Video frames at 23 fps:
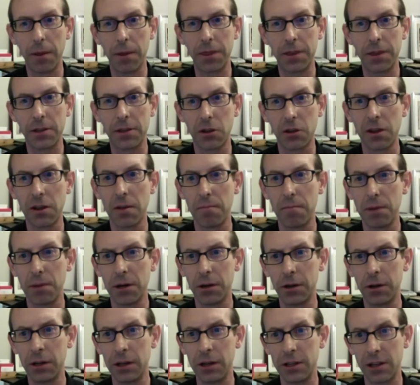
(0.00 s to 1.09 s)
So the
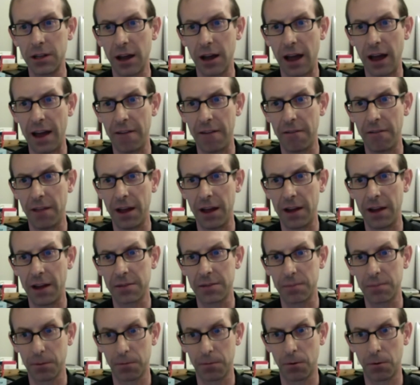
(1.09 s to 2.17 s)
ability to have that
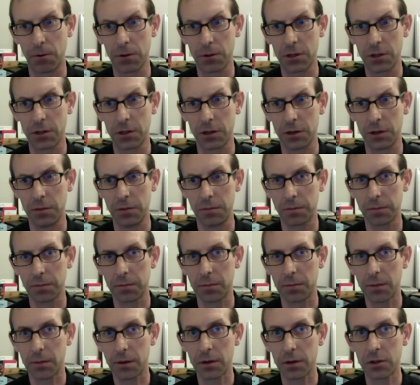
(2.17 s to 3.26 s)
proportion
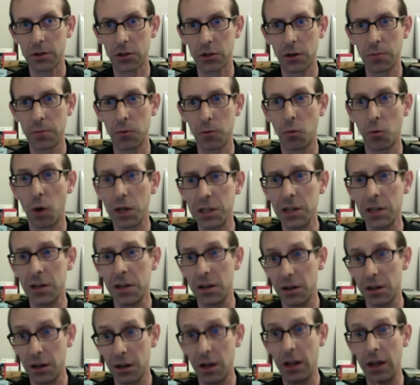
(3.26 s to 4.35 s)
script
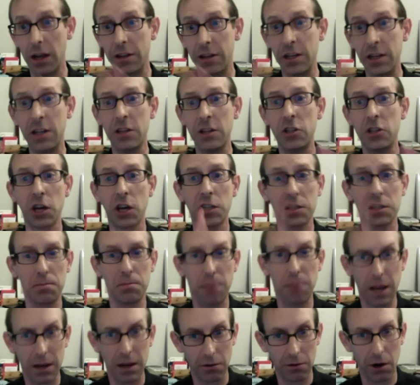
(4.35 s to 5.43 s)
it didn't just
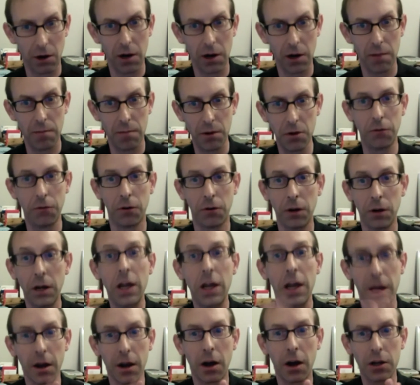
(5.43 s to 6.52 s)
make writing beautiful.
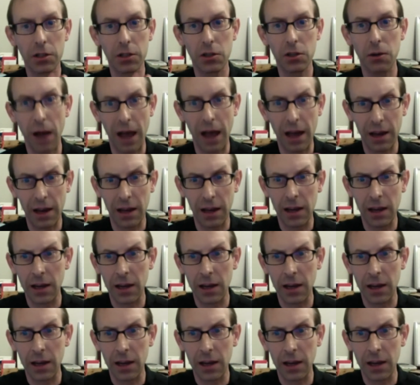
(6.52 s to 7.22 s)
It also had